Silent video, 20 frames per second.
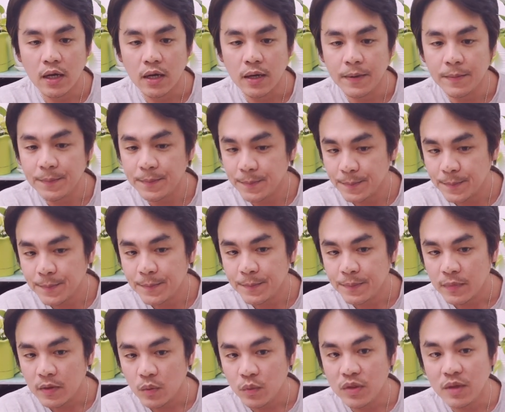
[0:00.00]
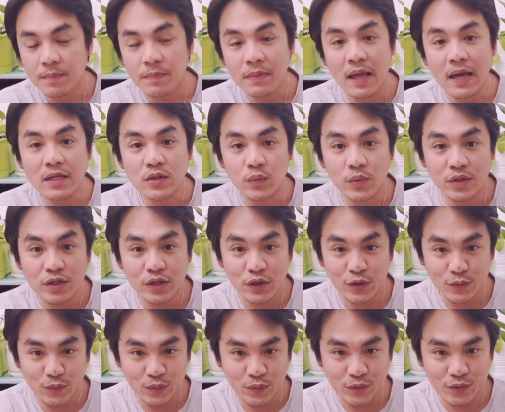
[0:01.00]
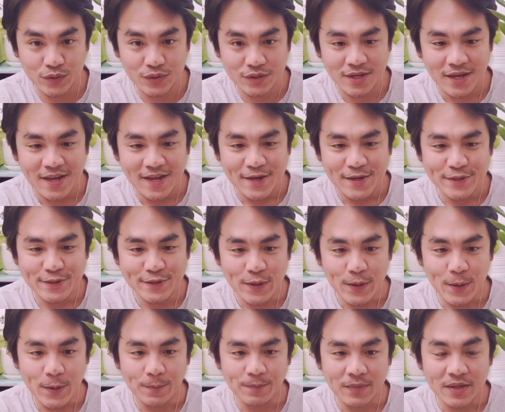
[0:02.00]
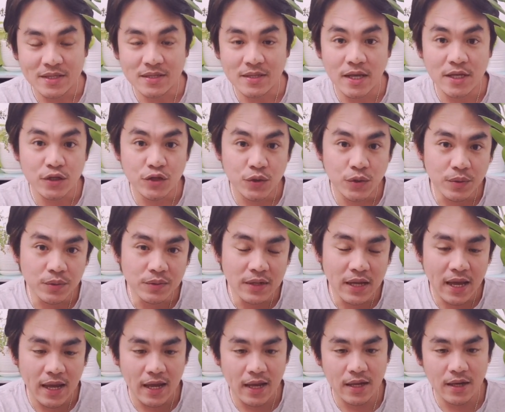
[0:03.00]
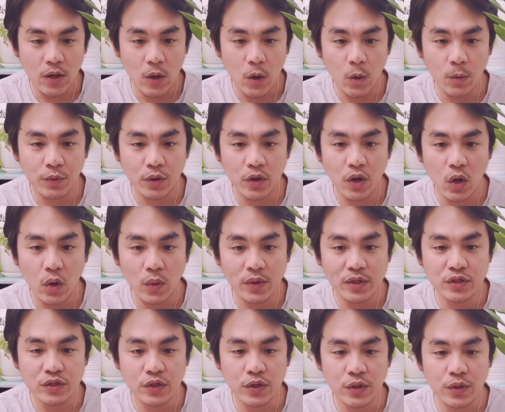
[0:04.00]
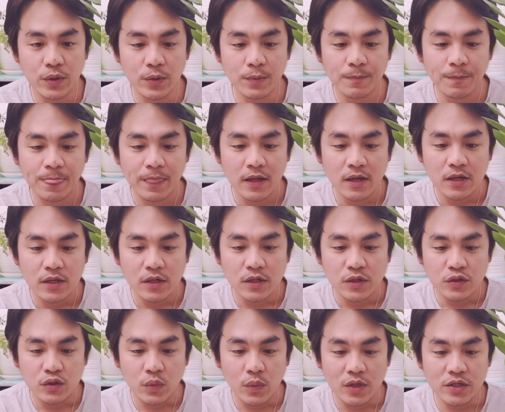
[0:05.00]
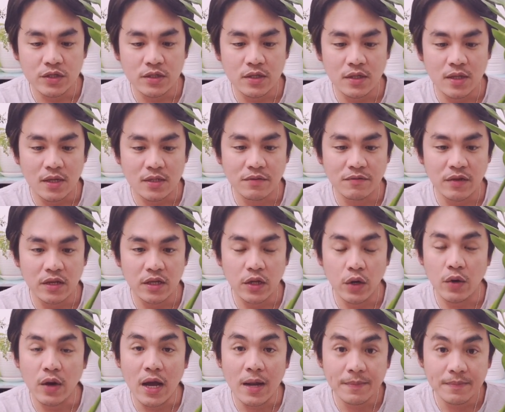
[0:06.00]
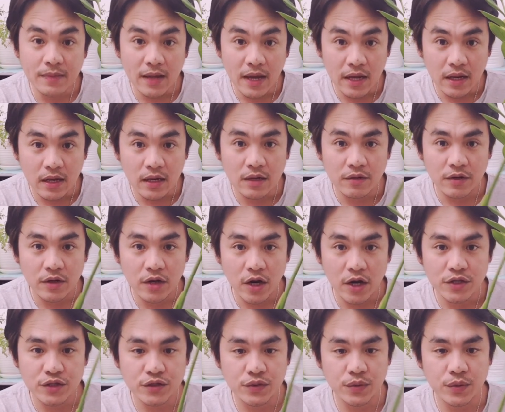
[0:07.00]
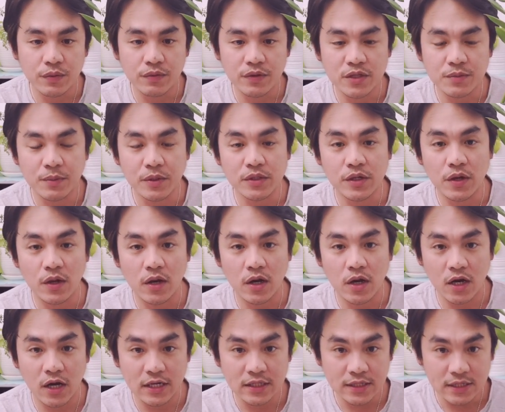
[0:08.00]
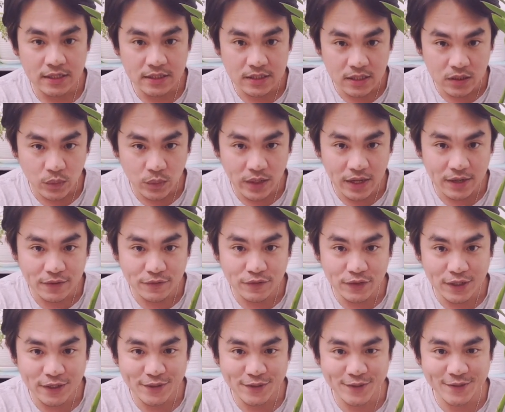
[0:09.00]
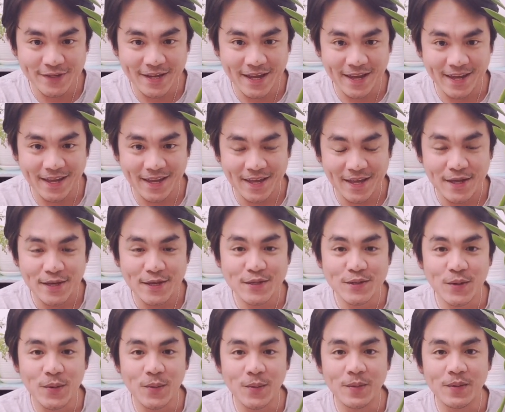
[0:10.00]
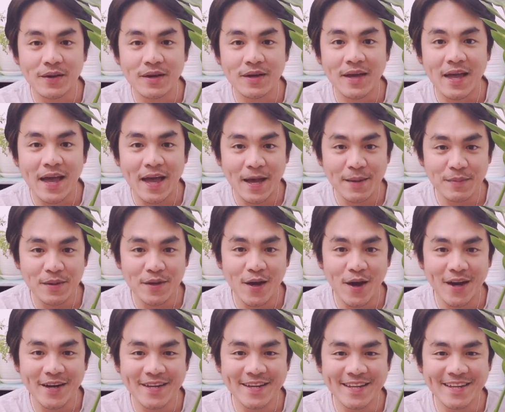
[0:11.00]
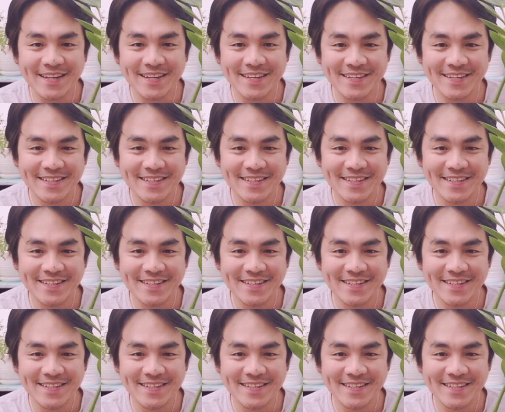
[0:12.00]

plant with new roots. So stay tuned and hope you're going to watch the next video update in regards to this particular cuttings that we have done today. So happy gardening! Enjoy!